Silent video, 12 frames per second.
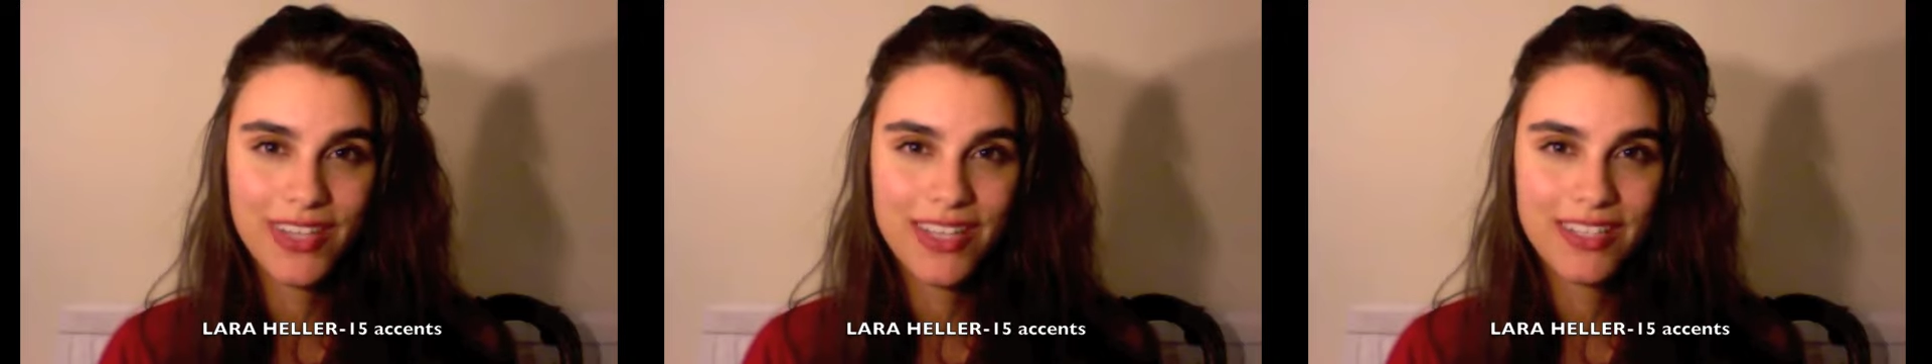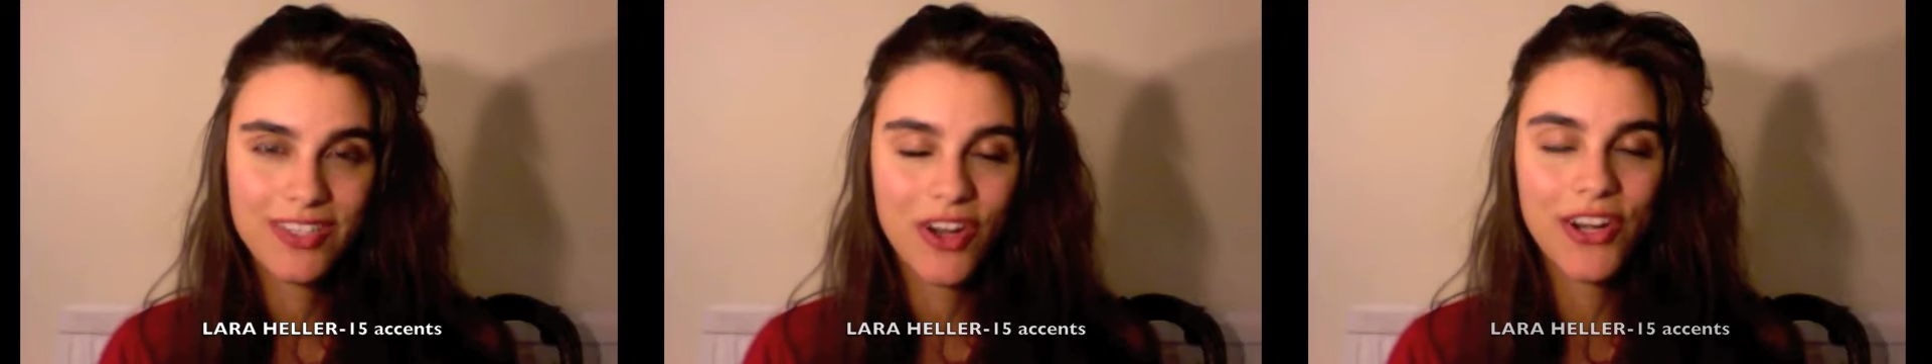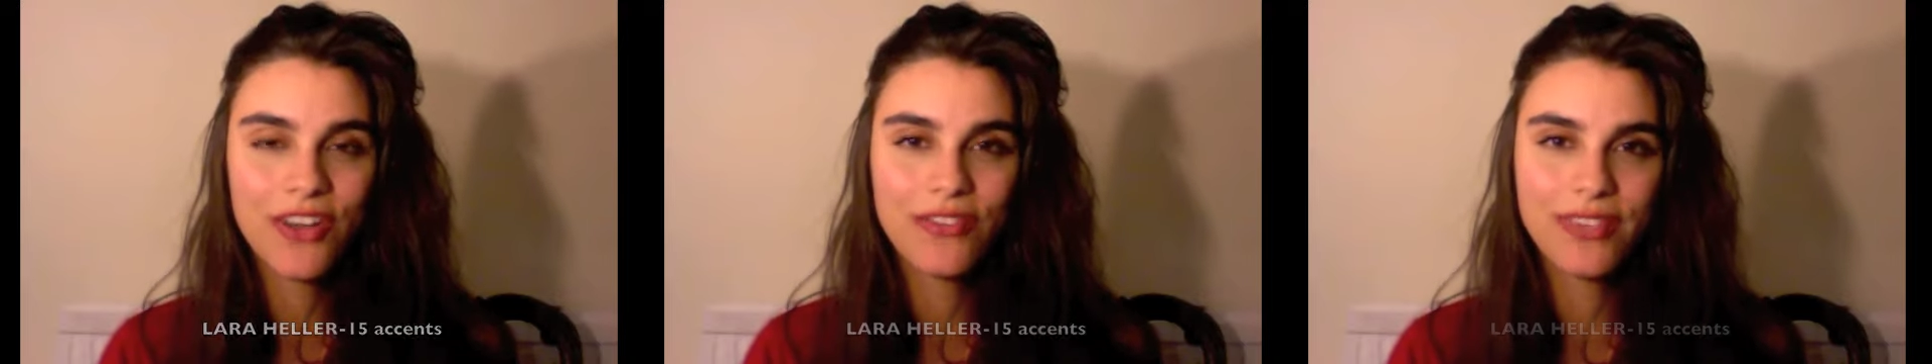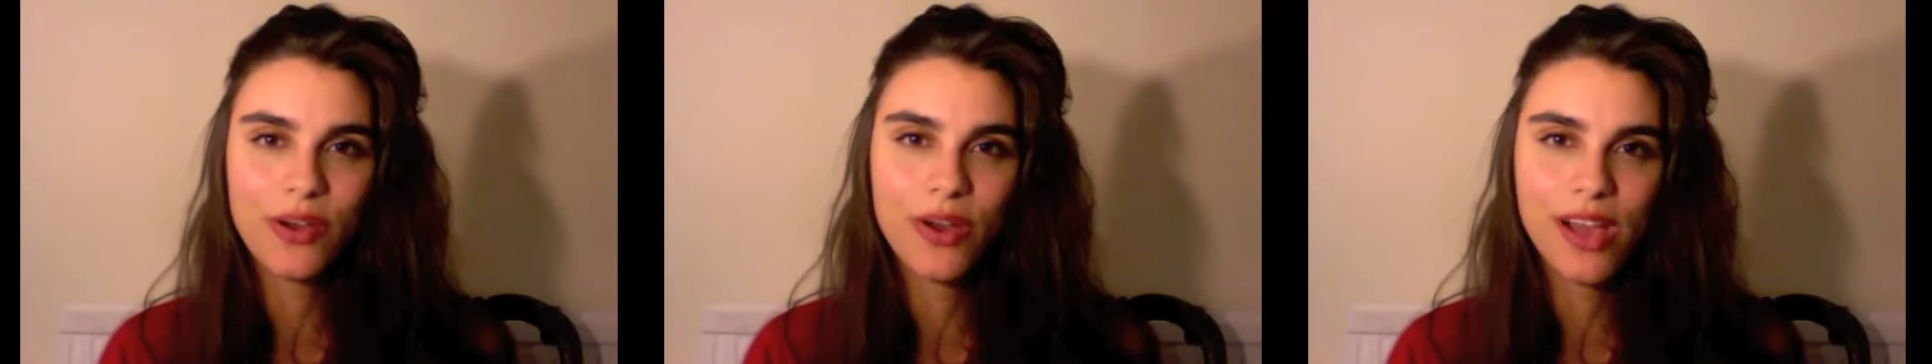starting off
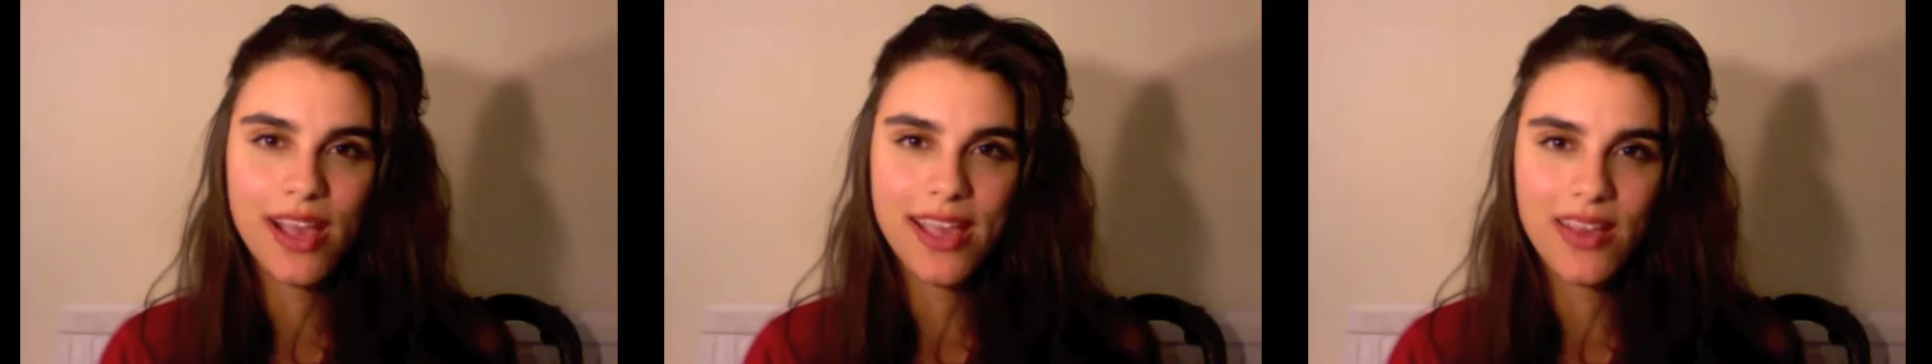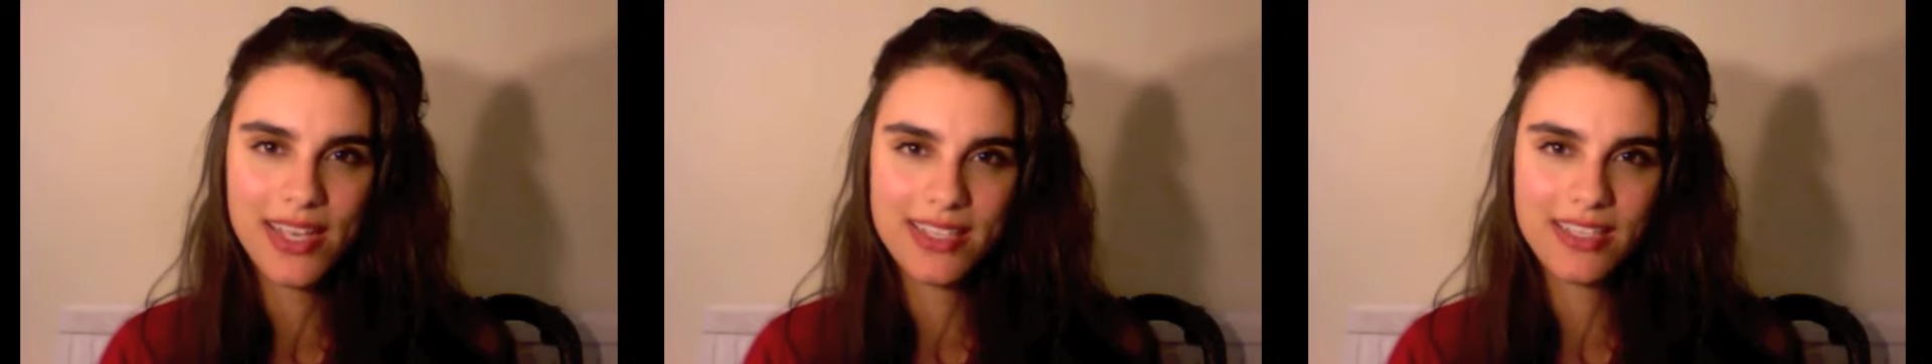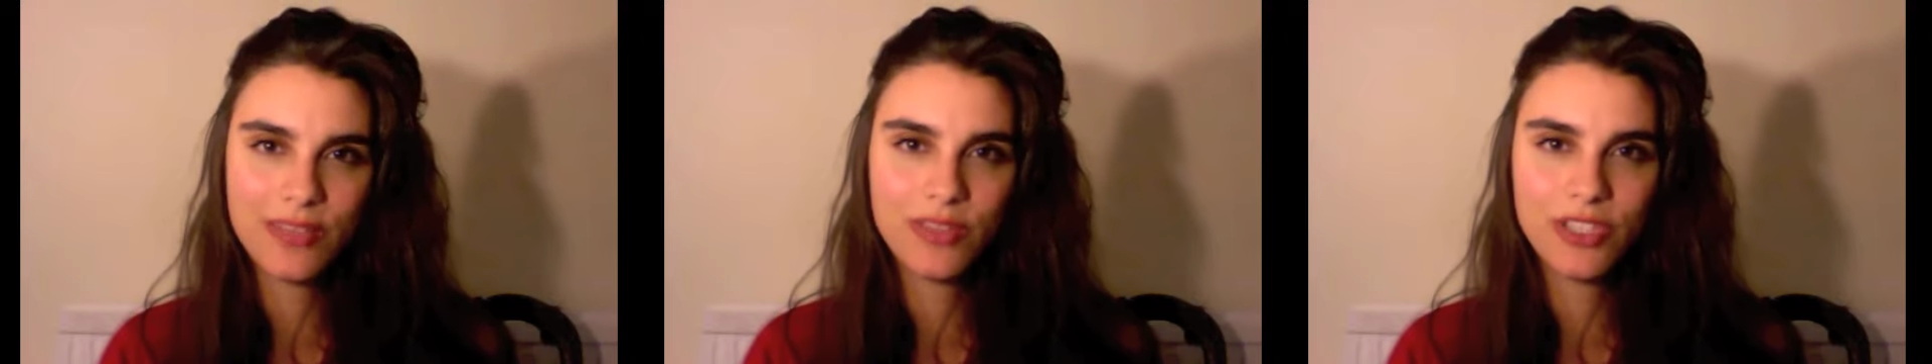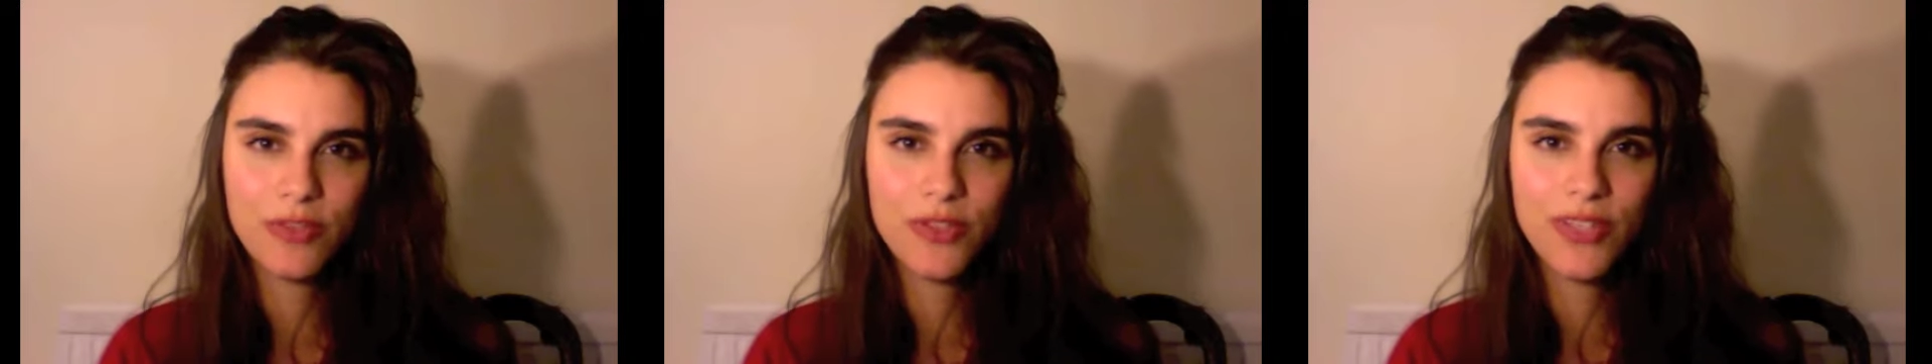with the Ohio accent,
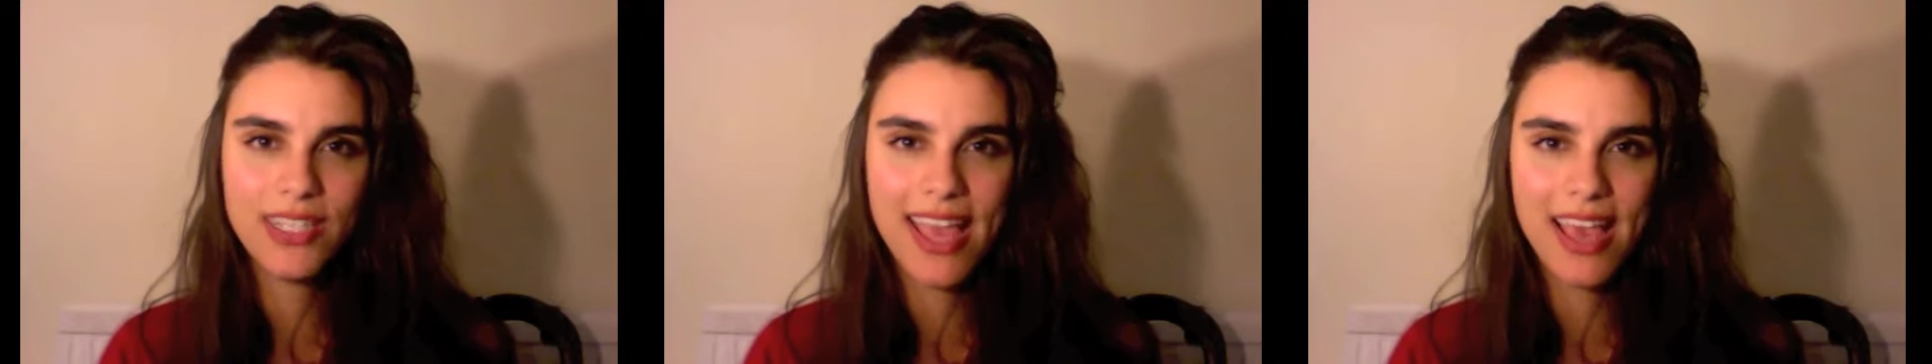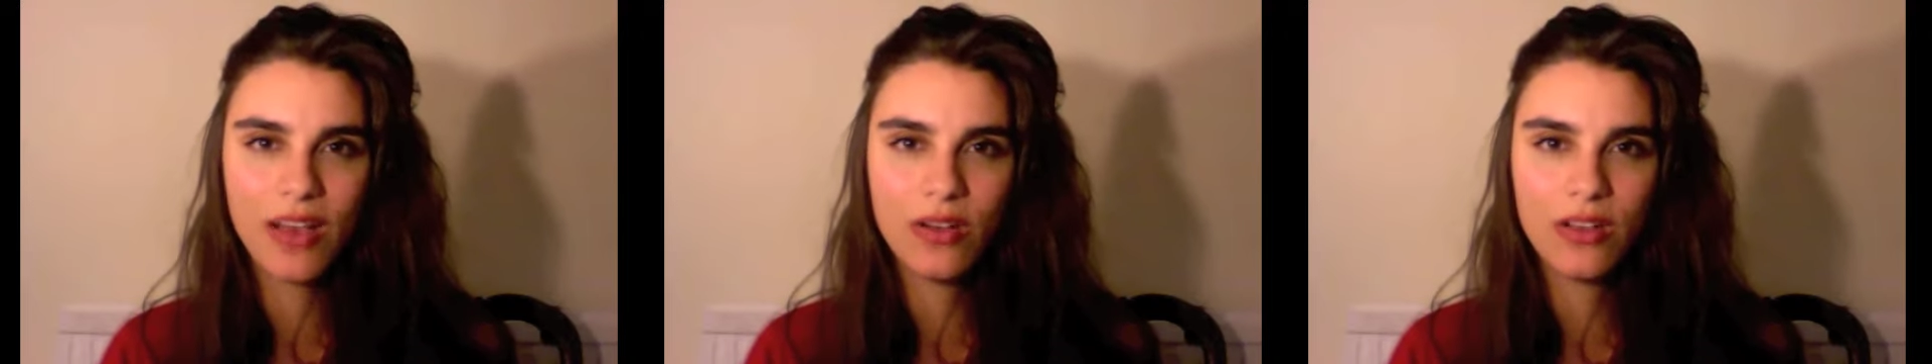which I'm doing now.